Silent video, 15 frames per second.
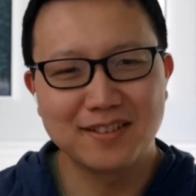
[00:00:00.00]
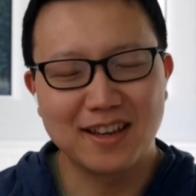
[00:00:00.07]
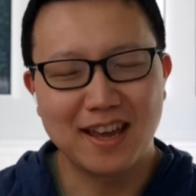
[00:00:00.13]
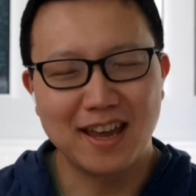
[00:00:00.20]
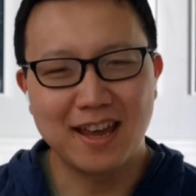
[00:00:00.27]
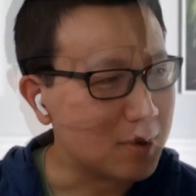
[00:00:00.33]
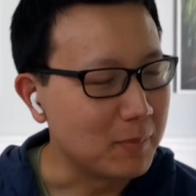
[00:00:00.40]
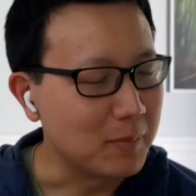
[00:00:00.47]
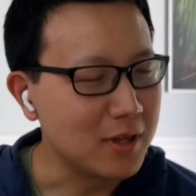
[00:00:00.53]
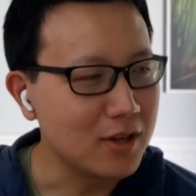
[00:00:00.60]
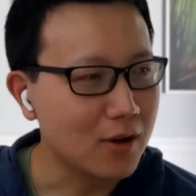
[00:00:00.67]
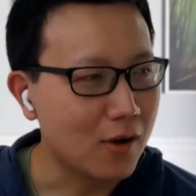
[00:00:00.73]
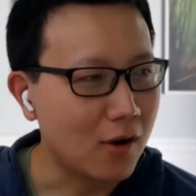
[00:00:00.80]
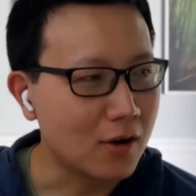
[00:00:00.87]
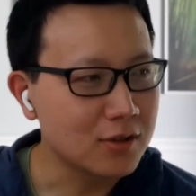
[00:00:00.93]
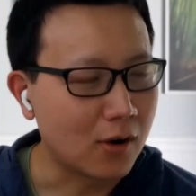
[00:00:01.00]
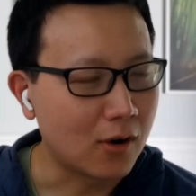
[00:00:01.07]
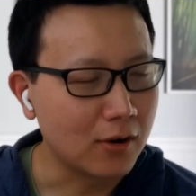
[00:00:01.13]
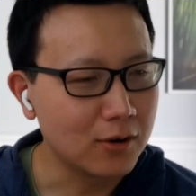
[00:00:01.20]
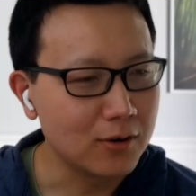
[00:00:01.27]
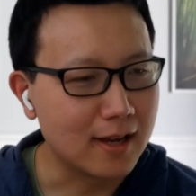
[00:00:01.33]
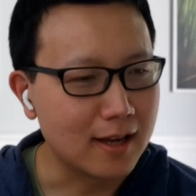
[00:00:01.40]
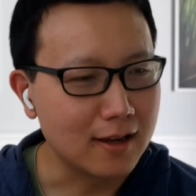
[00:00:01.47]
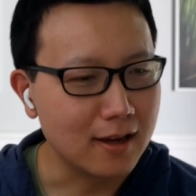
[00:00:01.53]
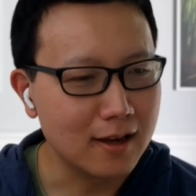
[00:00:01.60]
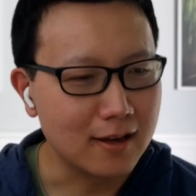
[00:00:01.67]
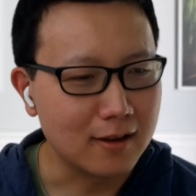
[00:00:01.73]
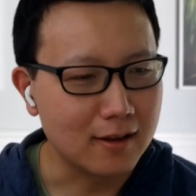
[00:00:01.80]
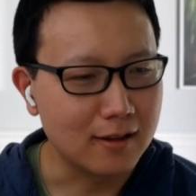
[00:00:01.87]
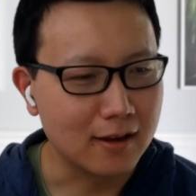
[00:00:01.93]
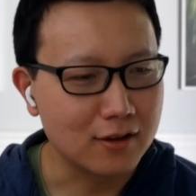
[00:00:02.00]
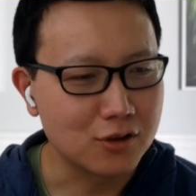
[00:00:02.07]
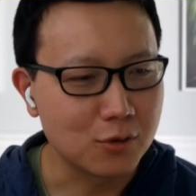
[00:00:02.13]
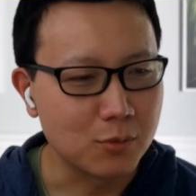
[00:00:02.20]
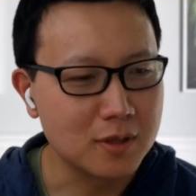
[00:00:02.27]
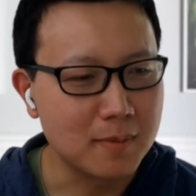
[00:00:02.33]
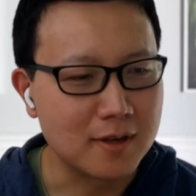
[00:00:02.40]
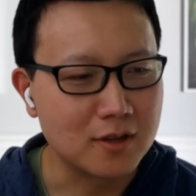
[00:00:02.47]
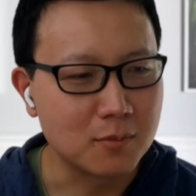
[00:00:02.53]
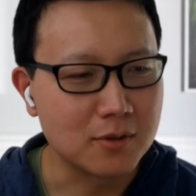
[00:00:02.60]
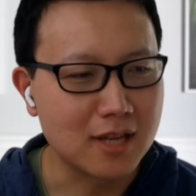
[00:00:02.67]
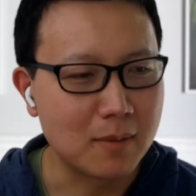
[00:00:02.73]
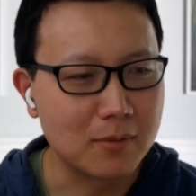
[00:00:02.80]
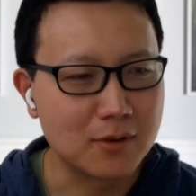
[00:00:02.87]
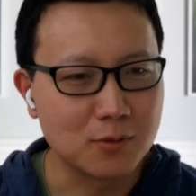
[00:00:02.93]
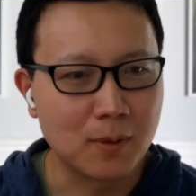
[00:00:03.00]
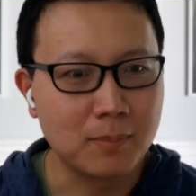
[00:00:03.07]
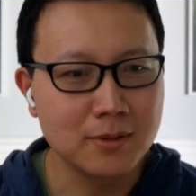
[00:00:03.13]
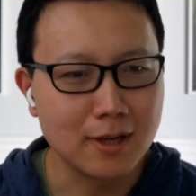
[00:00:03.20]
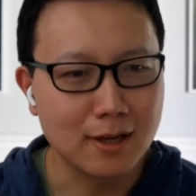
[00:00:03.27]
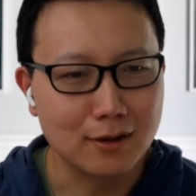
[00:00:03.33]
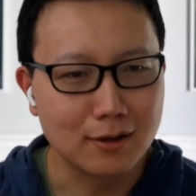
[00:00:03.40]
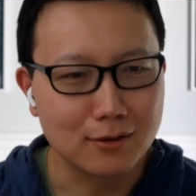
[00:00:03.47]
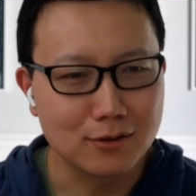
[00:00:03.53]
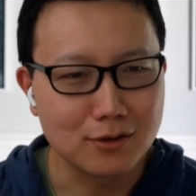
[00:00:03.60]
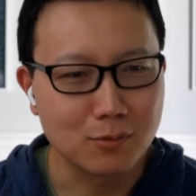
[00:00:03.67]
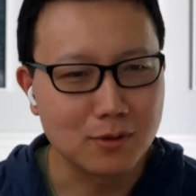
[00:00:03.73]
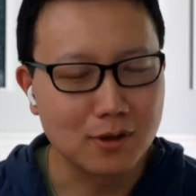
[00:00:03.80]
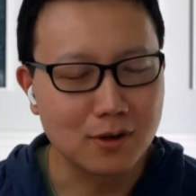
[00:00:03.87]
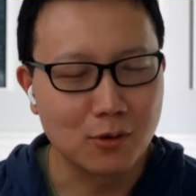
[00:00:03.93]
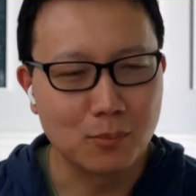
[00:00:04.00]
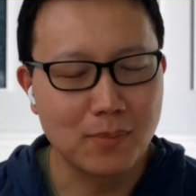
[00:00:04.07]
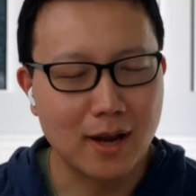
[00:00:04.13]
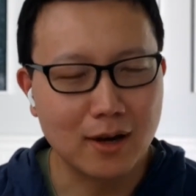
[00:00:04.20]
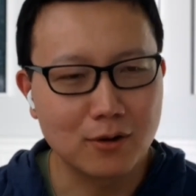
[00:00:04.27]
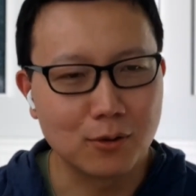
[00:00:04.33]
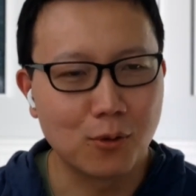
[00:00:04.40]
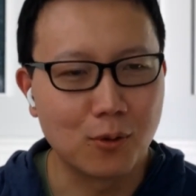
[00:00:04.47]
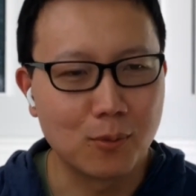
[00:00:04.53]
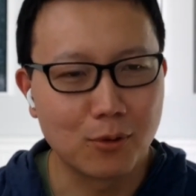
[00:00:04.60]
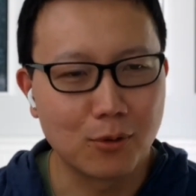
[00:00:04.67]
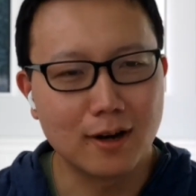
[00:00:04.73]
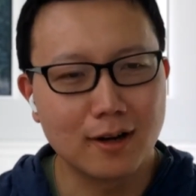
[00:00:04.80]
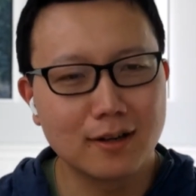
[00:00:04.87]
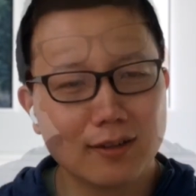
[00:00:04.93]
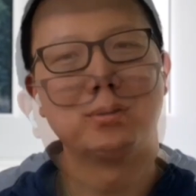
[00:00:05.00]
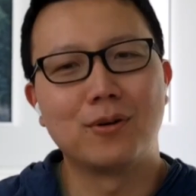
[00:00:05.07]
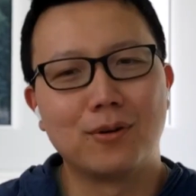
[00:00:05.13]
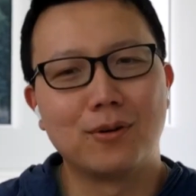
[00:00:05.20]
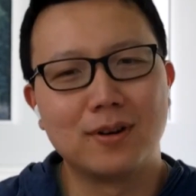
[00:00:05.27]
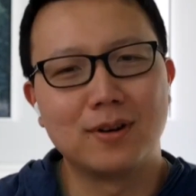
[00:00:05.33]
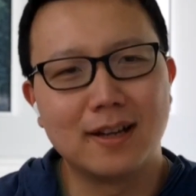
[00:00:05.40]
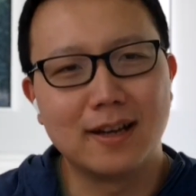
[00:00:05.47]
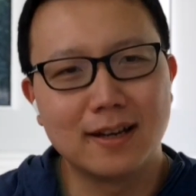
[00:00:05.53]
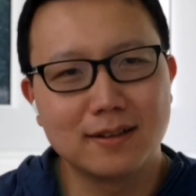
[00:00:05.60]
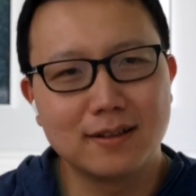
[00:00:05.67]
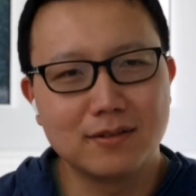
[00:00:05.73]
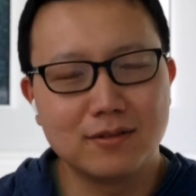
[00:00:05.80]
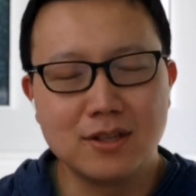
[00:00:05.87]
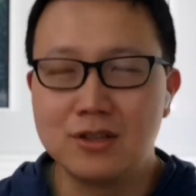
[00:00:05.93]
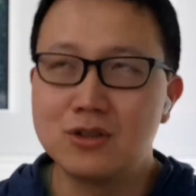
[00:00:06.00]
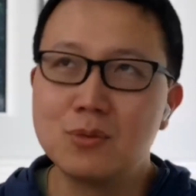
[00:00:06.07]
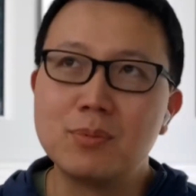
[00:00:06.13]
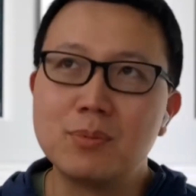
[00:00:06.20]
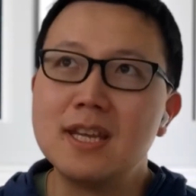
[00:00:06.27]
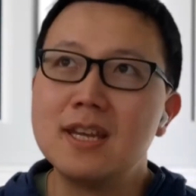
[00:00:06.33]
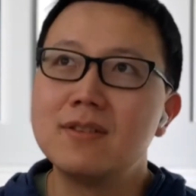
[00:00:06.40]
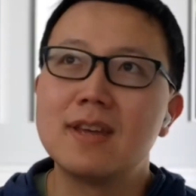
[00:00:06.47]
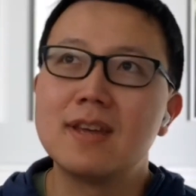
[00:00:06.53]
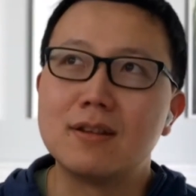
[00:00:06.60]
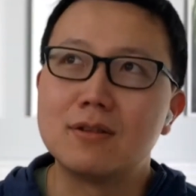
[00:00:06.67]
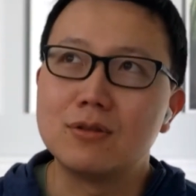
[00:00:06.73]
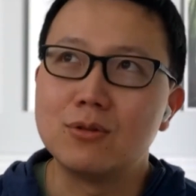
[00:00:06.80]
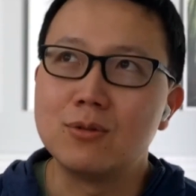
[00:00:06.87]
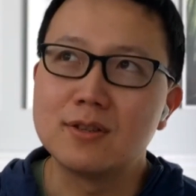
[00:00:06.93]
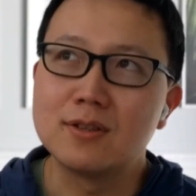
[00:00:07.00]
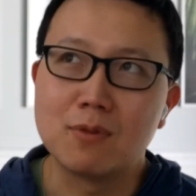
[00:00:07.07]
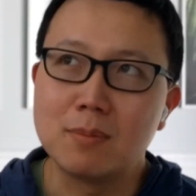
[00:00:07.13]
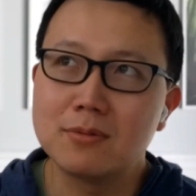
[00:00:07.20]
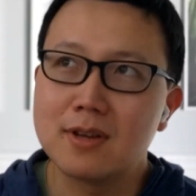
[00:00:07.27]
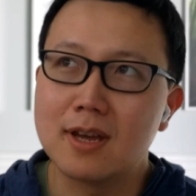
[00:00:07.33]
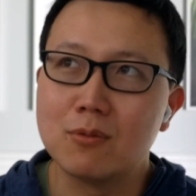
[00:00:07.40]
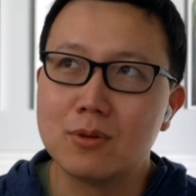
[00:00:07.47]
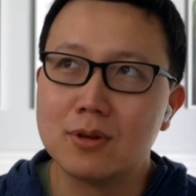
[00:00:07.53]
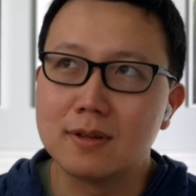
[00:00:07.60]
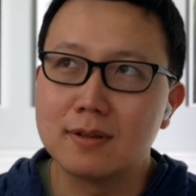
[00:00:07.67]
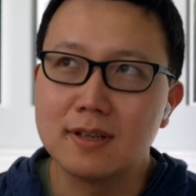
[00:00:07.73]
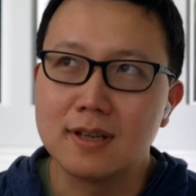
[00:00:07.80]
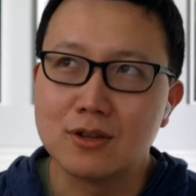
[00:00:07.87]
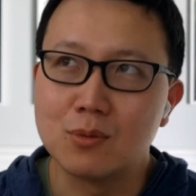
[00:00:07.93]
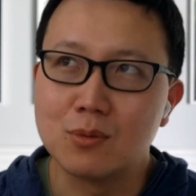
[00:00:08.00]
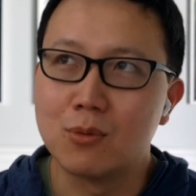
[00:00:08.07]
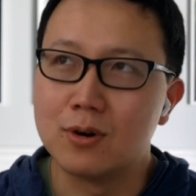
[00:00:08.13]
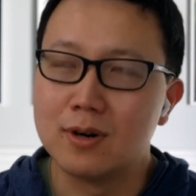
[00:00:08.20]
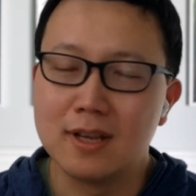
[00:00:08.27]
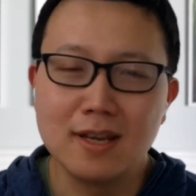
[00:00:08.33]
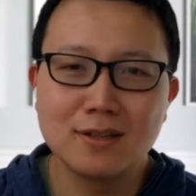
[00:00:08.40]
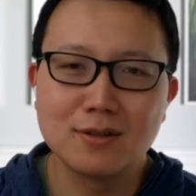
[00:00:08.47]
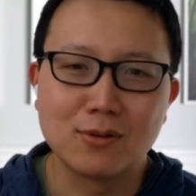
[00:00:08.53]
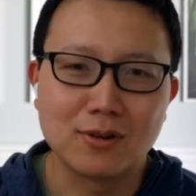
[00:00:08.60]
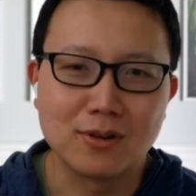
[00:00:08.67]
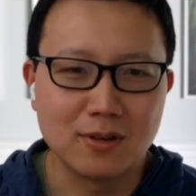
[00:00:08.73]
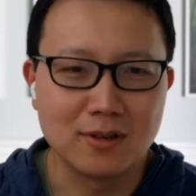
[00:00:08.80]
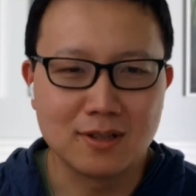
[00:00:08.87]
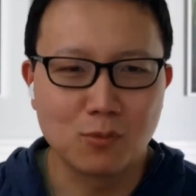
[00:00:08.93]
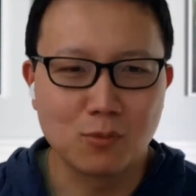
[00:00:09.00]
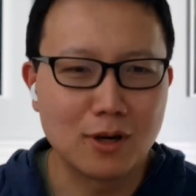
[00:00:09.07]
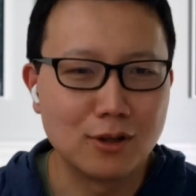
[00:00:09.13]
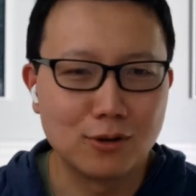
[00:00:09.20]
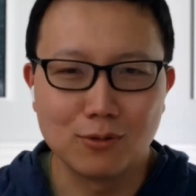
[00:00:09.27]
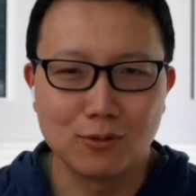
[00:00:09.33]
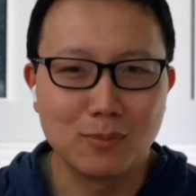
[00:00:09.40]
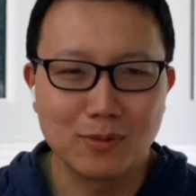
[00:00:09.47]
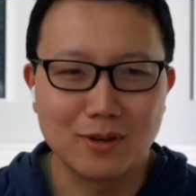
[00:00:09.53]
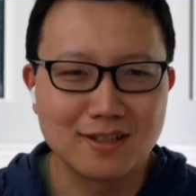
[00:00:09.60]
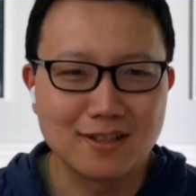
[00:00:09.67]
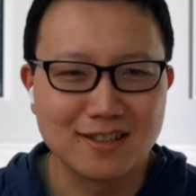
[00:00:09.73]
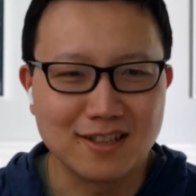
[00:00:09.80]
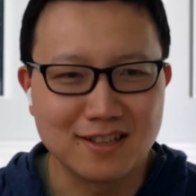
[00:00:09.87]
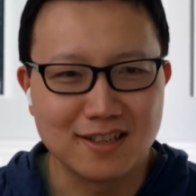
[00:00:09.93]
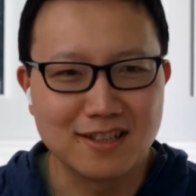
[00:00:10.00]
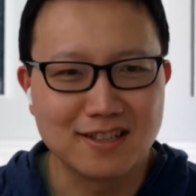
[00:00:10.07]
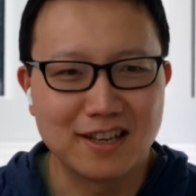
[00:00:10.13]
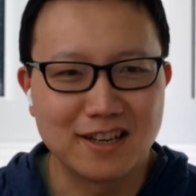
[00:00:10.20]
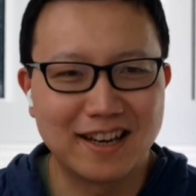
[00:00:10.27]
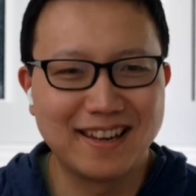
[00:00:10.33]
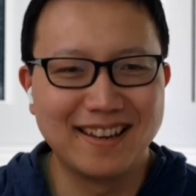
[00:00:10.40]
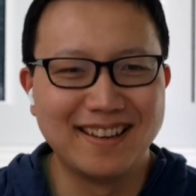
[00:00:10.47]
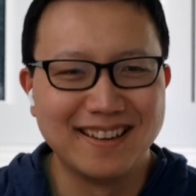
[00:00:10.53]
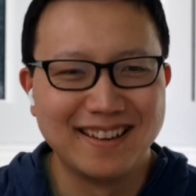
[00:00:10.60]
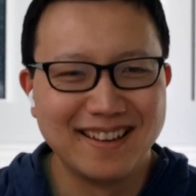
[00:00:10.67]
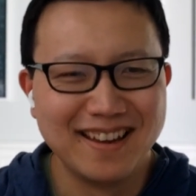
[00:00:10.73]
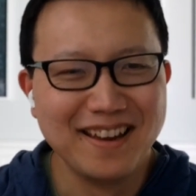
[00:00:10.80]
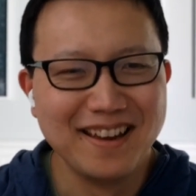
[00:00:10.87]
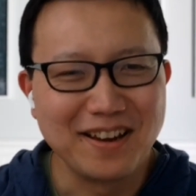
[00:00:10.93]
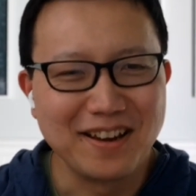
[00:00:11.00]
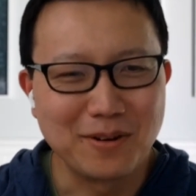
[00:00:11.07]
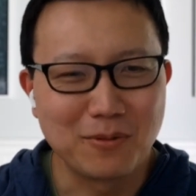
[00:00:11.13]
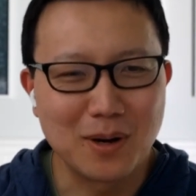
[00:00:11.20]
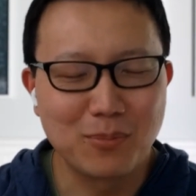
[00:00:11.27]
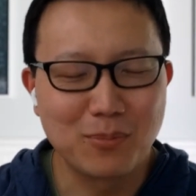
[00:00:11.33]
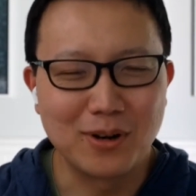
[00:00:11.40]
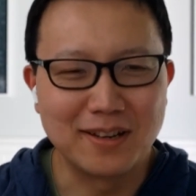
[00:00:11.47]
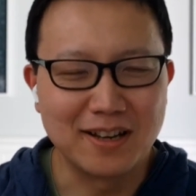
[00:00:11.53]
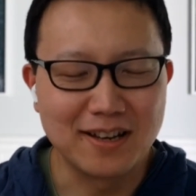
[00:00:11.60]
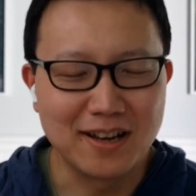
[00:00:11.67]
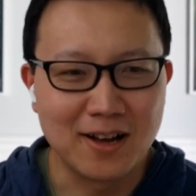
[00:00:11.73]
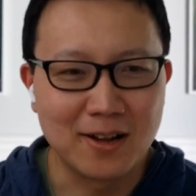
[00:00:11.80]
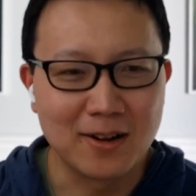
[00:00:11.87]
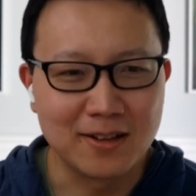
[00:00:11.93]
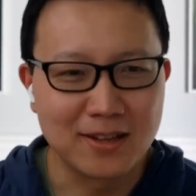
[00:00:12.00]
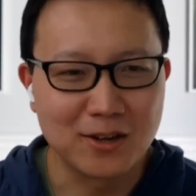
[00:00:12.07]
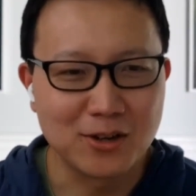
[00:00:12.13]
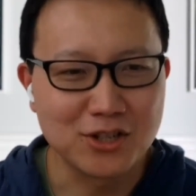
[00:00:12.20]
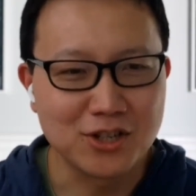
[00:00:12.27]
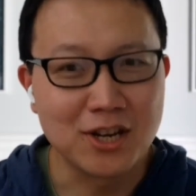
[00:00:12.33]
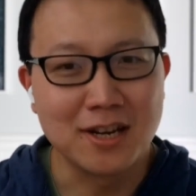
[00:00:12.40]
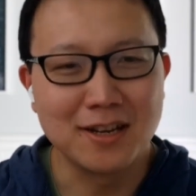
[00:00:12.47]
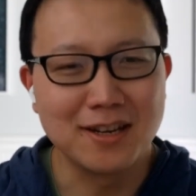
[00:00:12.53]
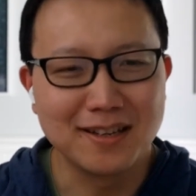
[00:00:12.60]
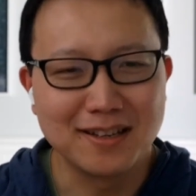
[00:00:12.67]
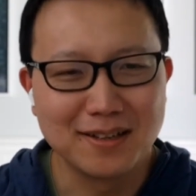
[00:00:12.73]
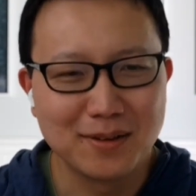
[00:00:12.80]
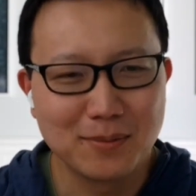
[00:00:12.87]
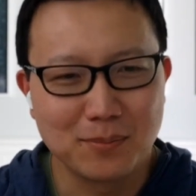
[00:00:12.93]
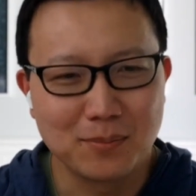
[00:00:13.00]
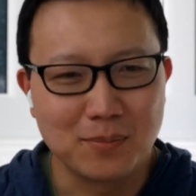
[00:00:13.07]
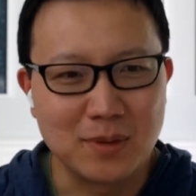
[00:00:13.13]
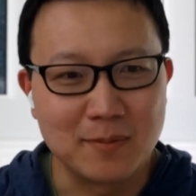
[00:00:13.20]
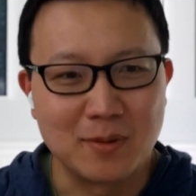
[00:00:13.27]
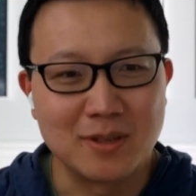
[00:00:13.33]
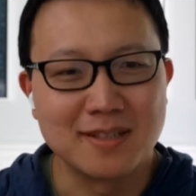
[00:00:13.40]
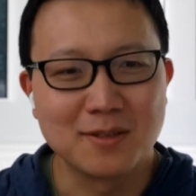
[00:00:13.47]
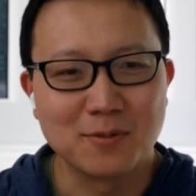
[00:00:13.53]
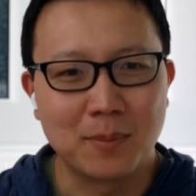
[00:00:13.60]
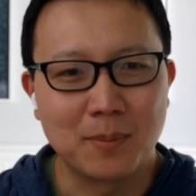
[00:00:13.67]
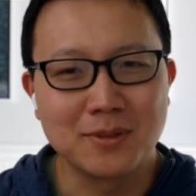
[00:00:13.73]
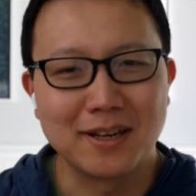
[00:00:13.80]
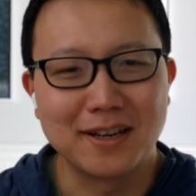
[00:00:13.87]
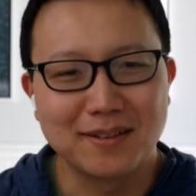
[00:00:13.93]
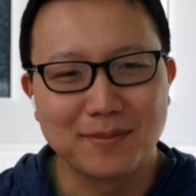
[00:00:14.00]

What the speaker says: But then you can also argue that, hey, like, should we spend so much time on this website? Should we go back to a core product? Or like, did you believe that doing this website would get you more leads, or you just want to do it because it's like, you don't want to put out another shitty business website?